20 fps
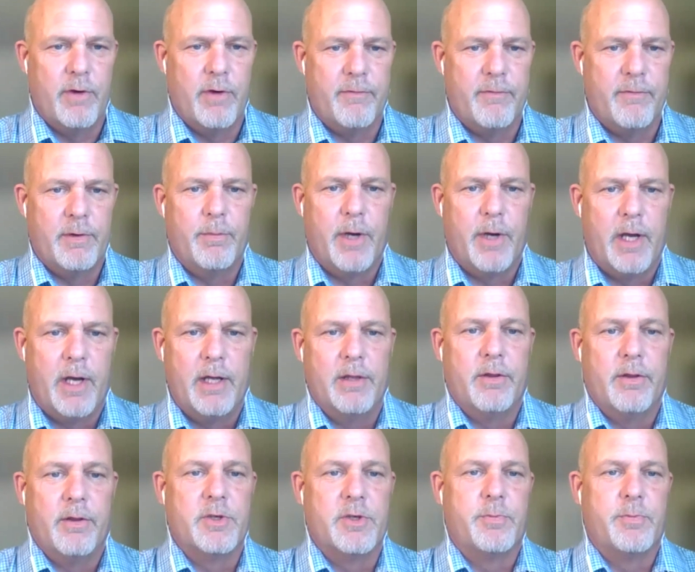driven
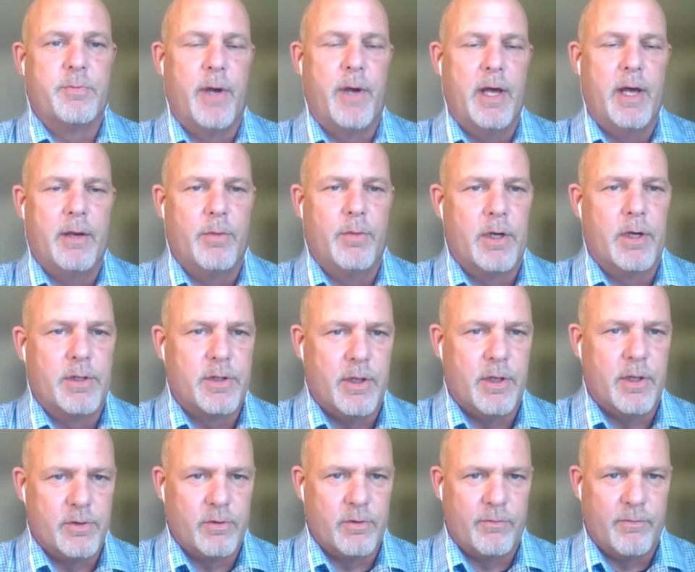by the spend, but it's
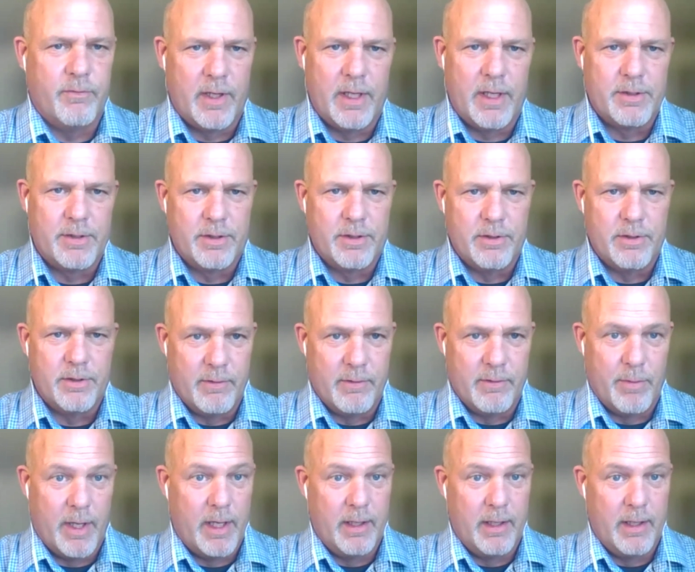also financially
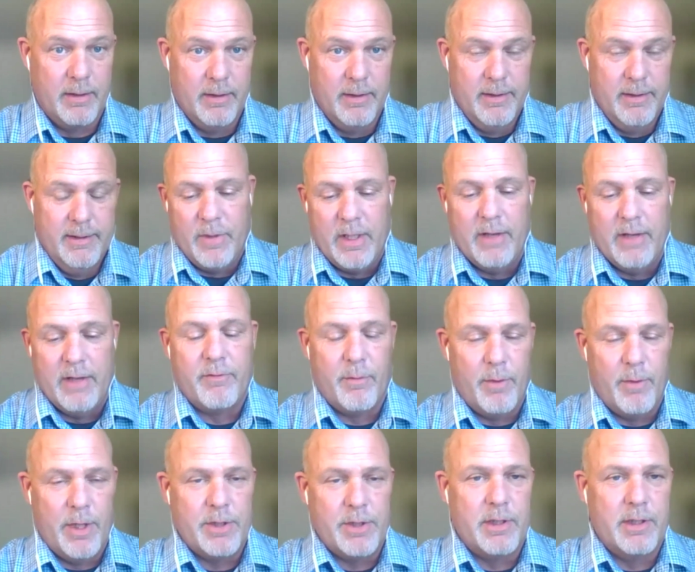driven by the
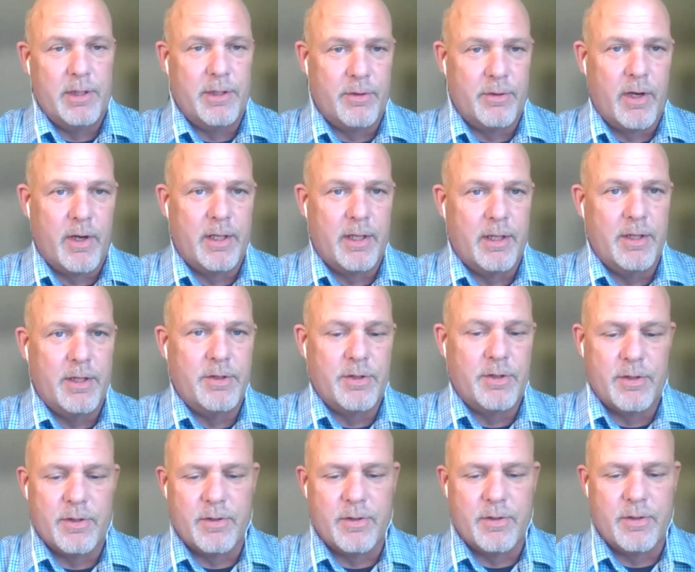information and the
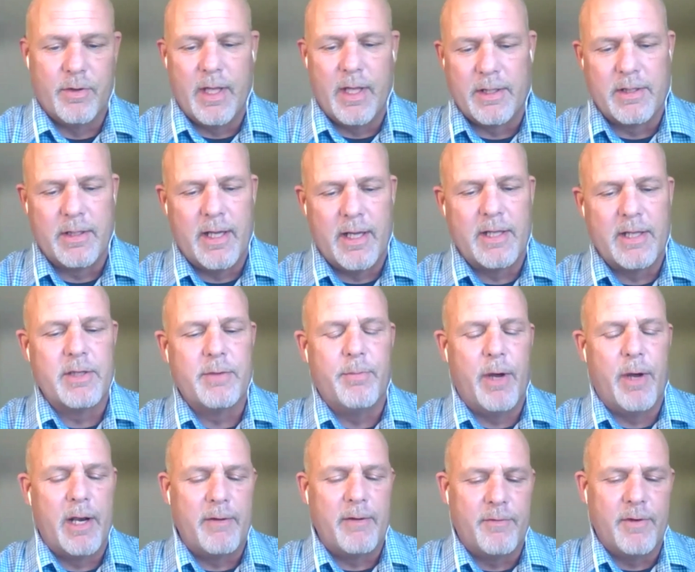regulation. So that's a
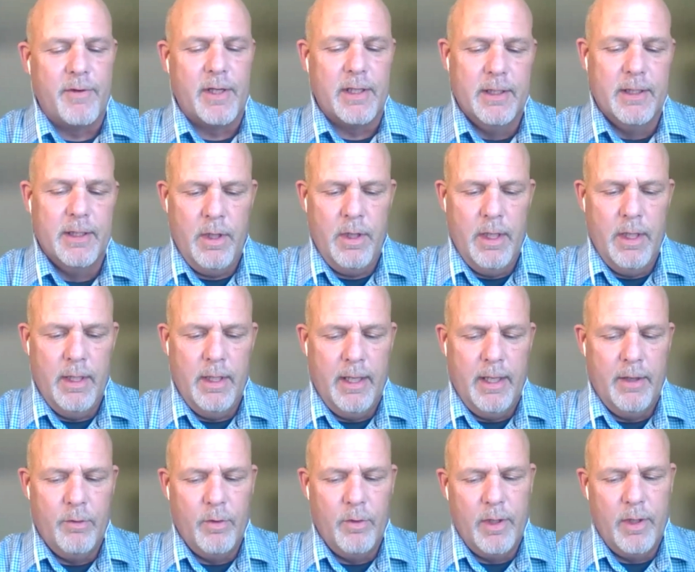benefit. And
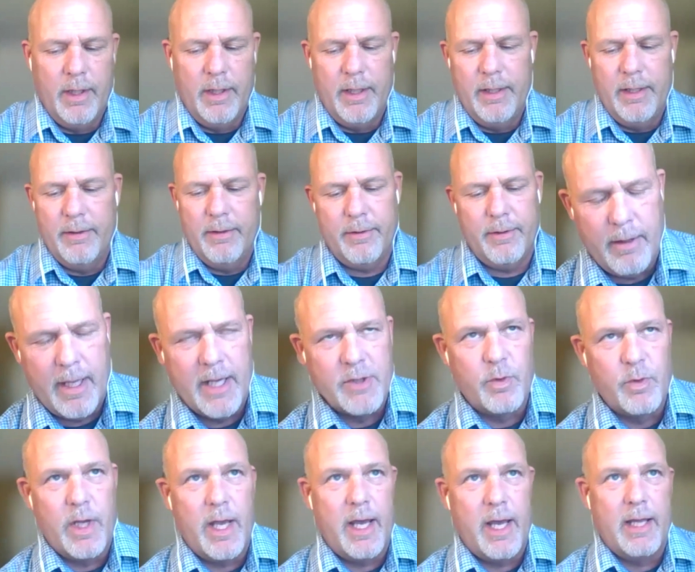then really,
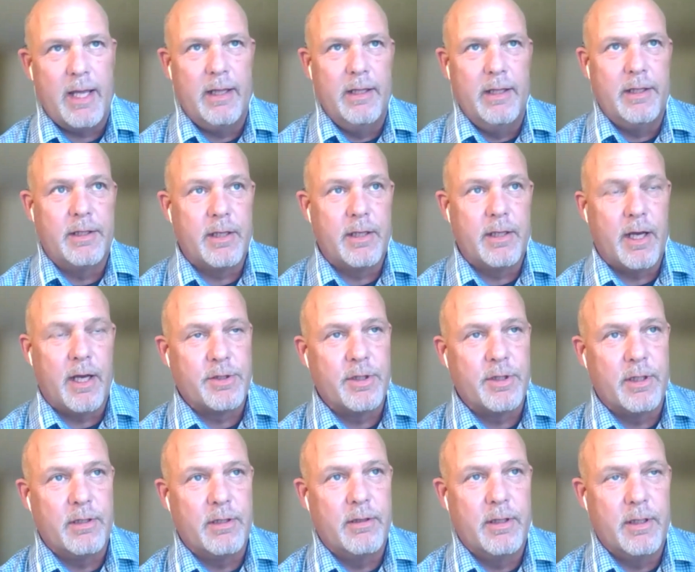as we add leak
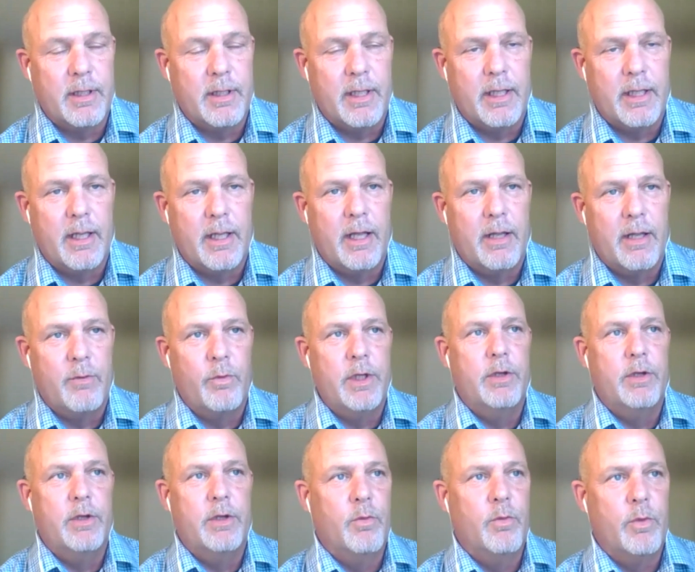detection and
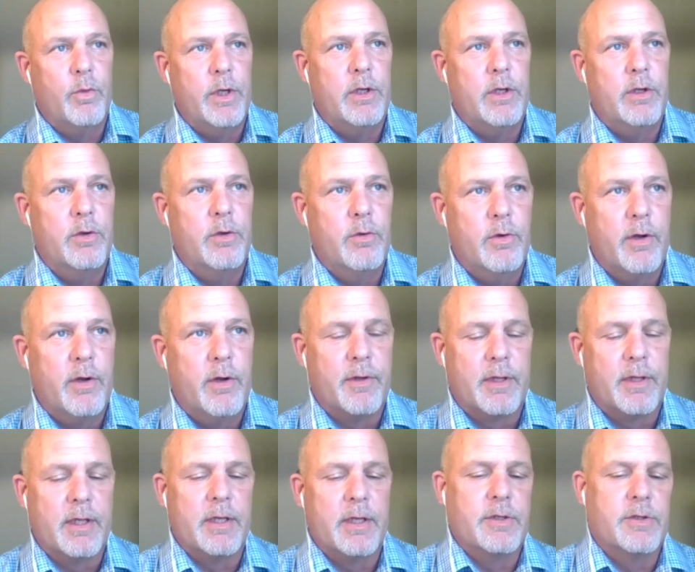we do
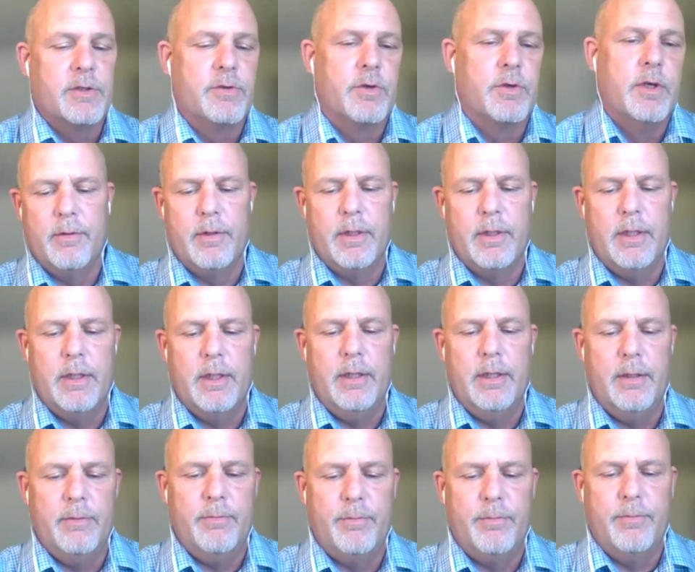different things,
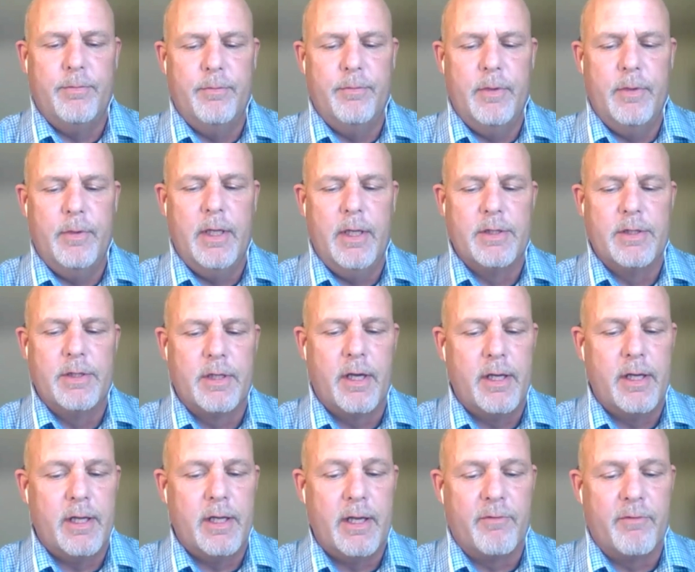the
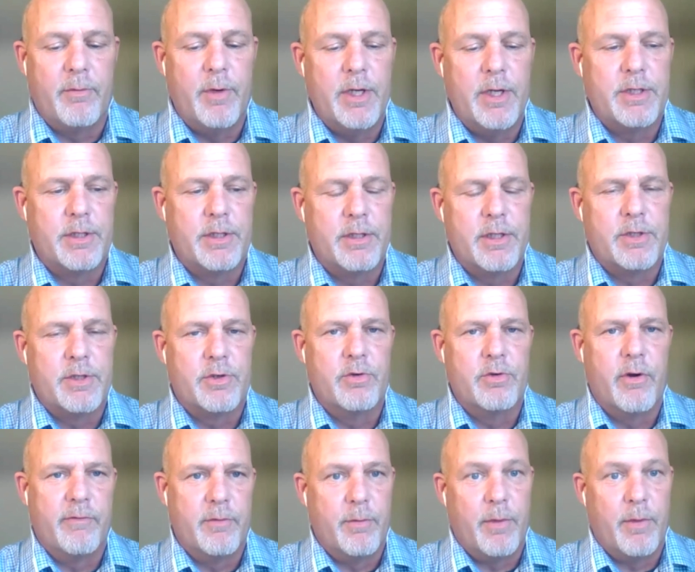insight and information that's
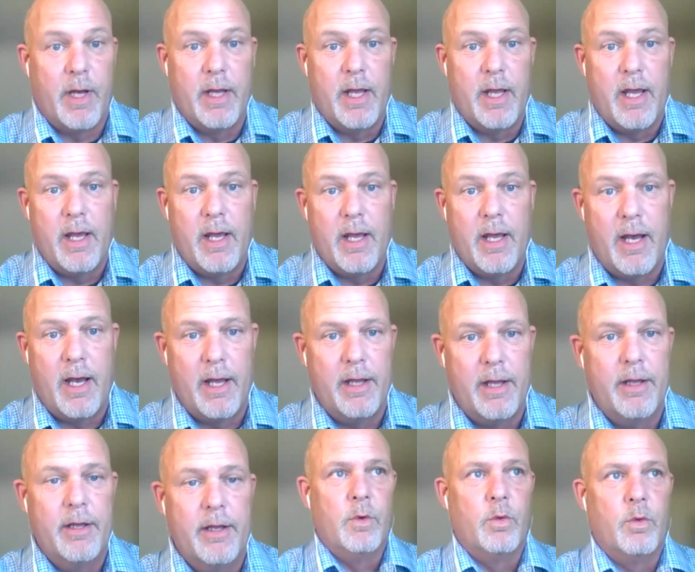driven by
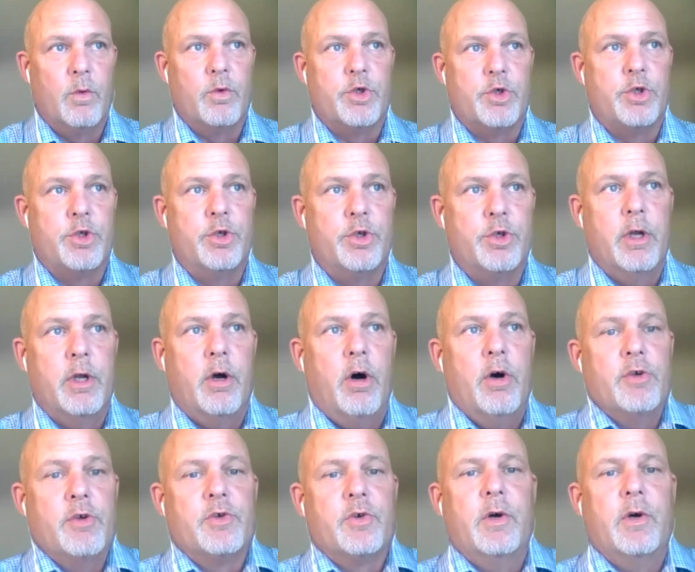AI should
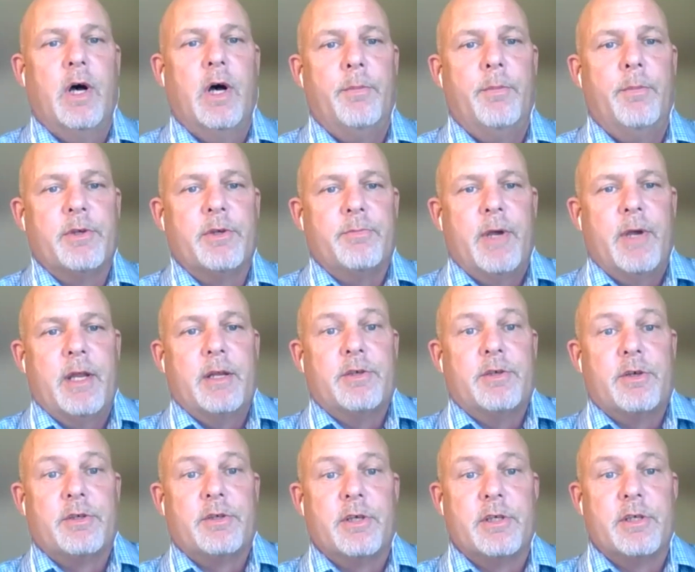also help us
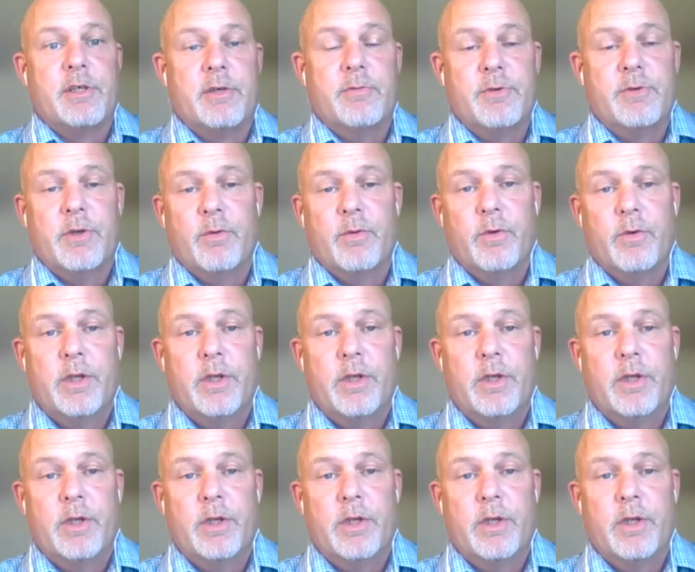manage our systems and